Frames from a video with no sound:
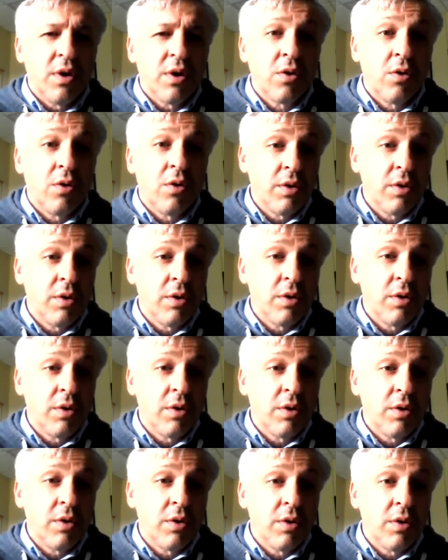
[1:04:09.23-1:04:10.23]

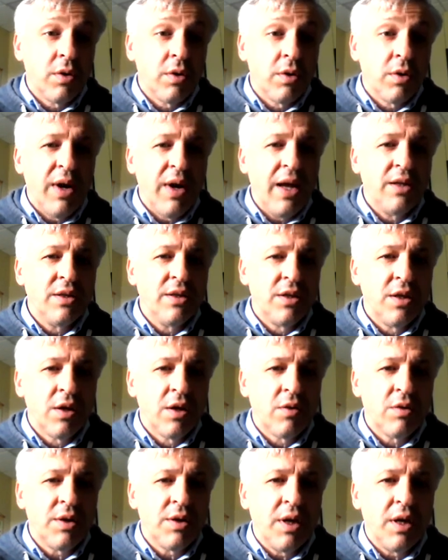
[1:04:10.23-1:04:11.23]
cortical, brain
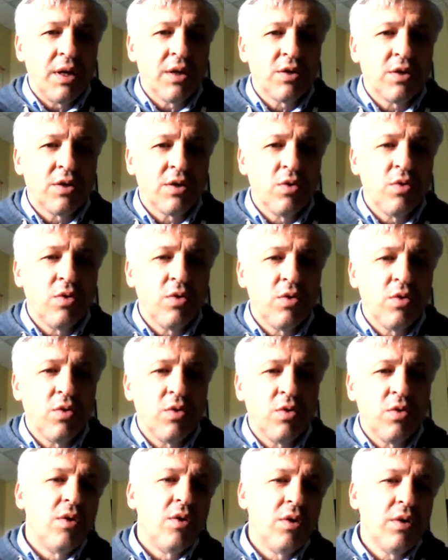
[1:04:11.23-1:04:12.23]
circuitry, and so on.
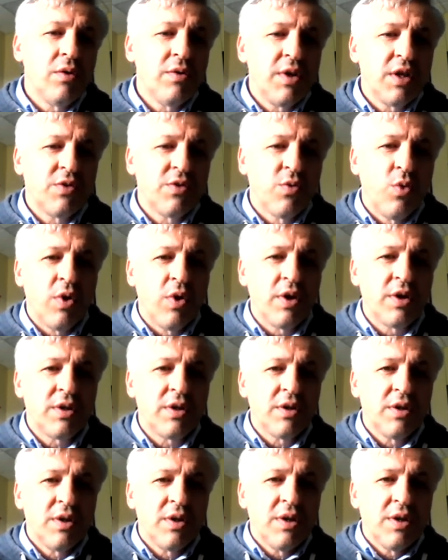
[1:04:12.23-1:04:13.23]
All of these
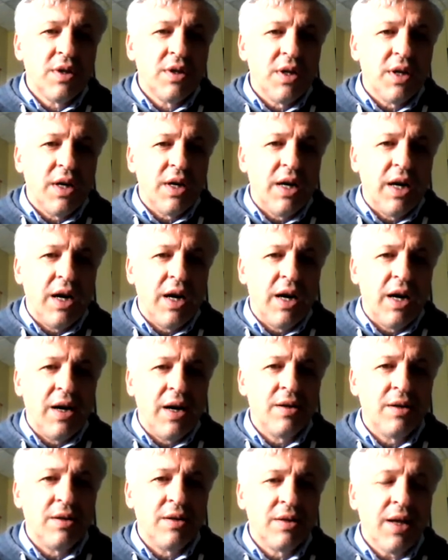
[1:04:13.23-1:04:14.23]
words
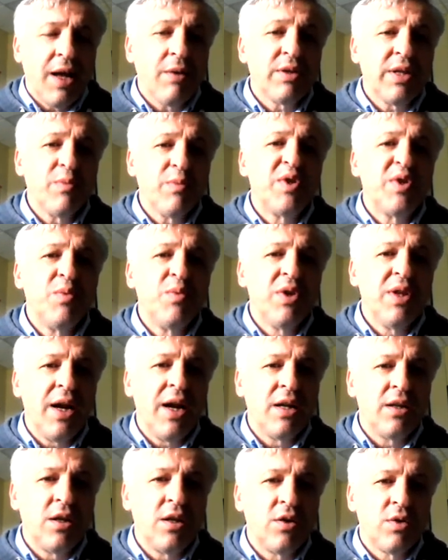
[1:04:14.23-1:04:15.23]
have some
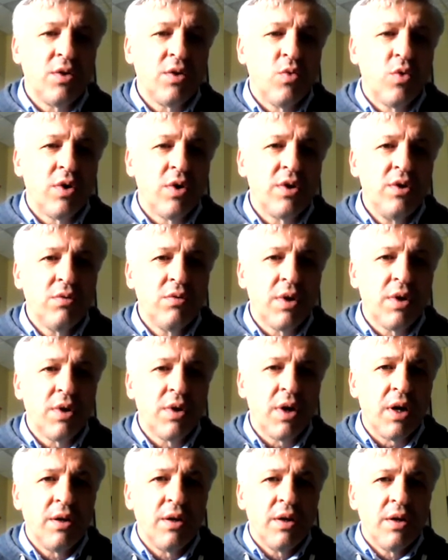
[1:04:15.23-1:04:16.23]
similarity to the word
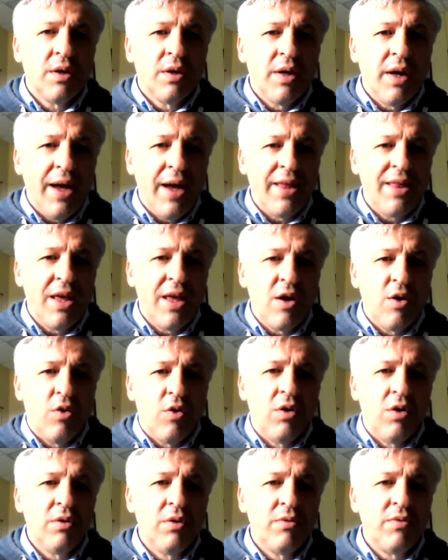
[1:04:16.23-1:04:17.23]
neural, and they
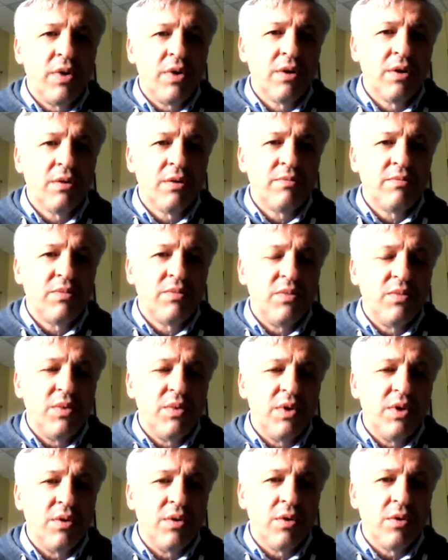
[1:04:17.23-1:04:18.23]
all will
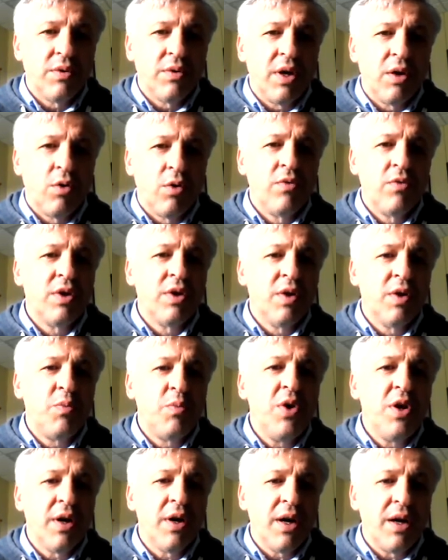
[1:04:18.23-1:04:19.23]

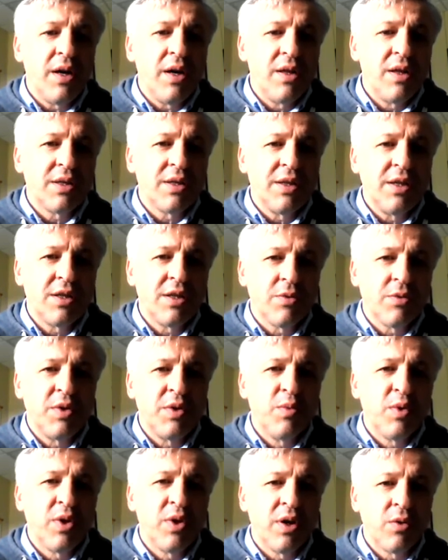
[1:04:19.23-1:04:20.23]
appear in this list of
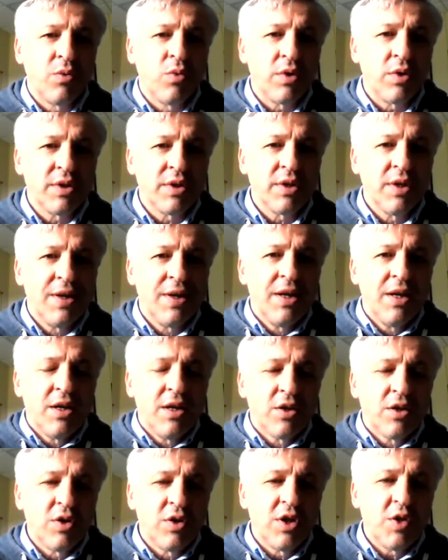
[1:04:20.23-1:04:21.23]
similar words.
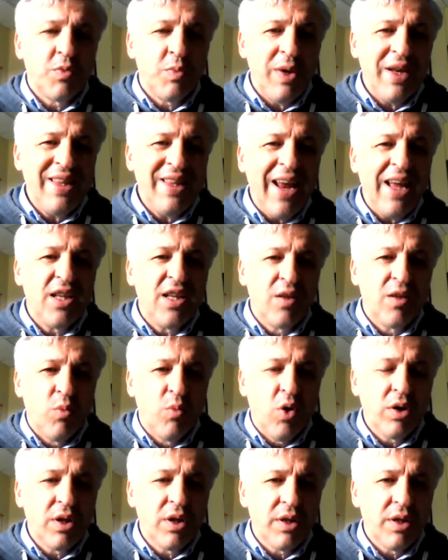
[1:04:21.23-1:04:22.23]
So this pre-trained
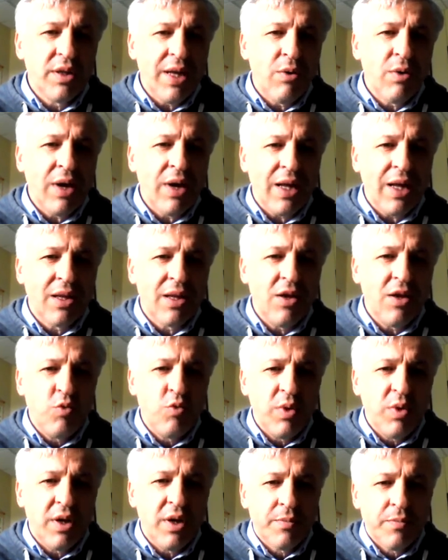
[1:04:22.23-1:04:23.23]
model now can
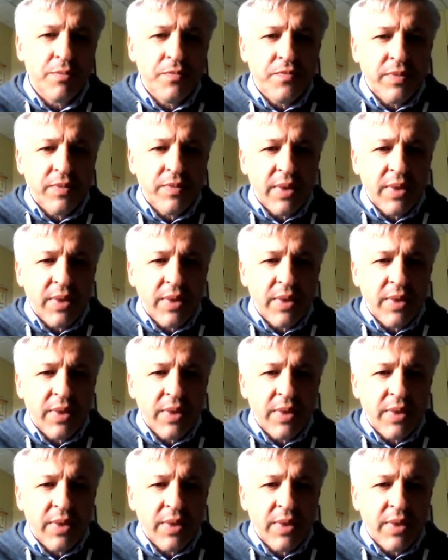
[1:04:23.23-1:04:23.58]
give me